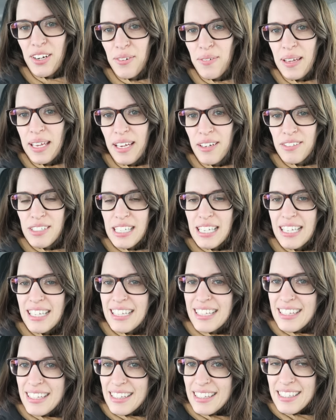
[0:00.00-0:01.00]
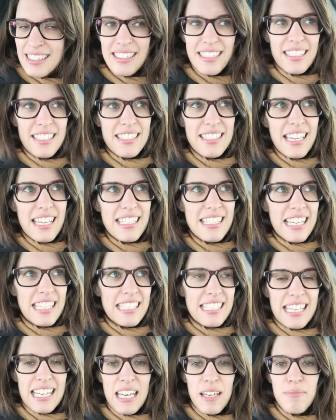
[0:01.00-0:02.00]
On our way out. Days like
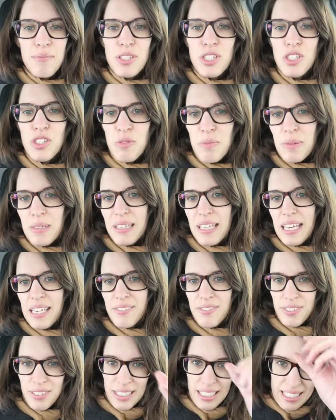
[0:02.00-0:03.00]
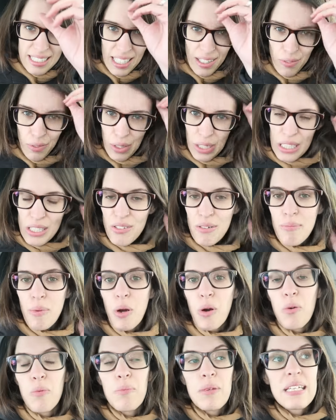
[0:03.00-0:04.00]
today, I'm super thankful that Dave works from
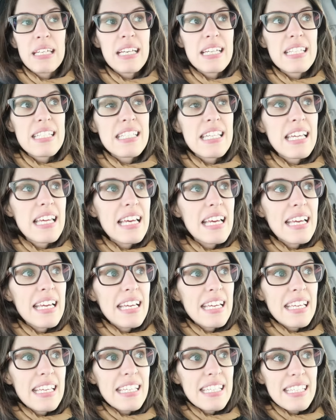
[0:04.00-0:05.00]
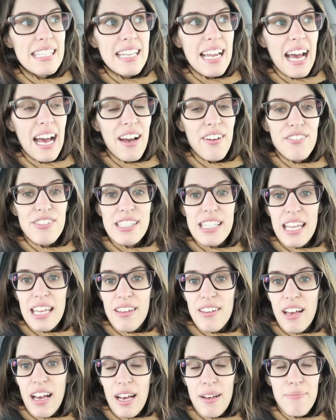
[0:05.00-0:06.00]
home because he can have
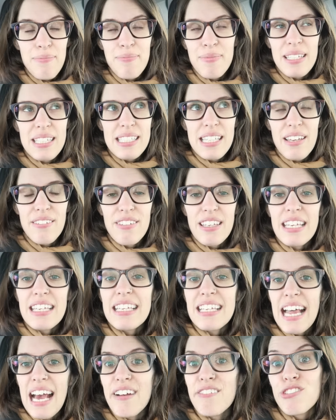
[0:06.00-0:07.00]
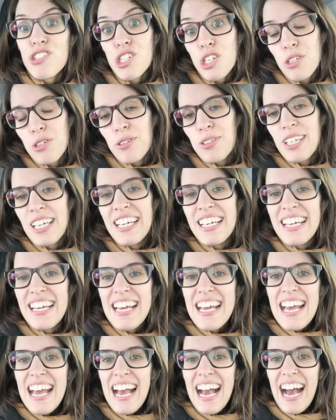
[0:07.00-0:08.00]
Dave, uh, Dave he can have Jude
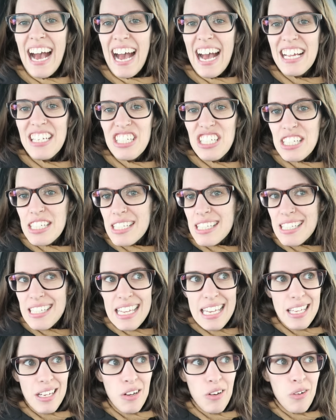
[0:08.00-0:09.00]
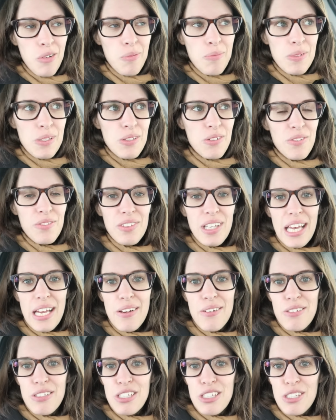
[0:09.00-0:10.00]
uh, just stay at home, sort of
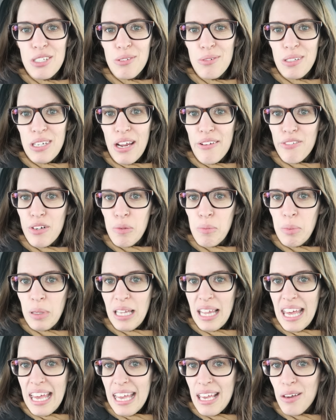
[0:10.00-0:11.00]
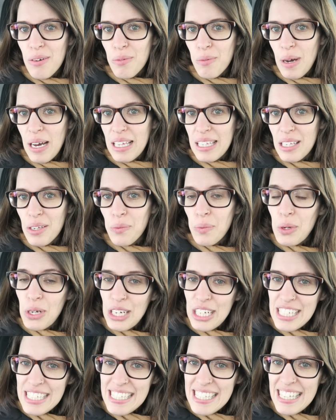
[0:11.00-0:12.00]
lounge, do whatever, play while he
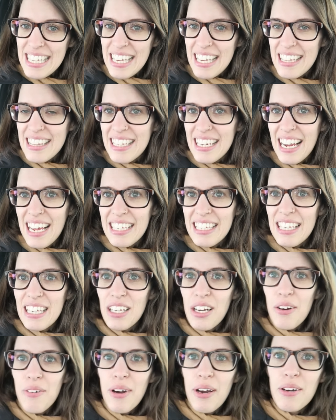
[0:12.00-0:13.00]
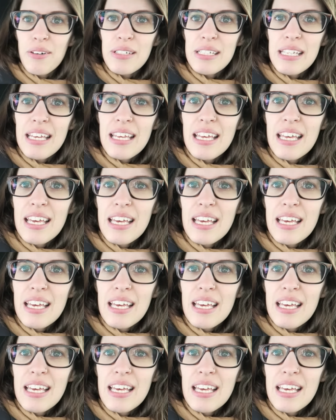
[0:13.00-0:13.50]
works, and then I can go out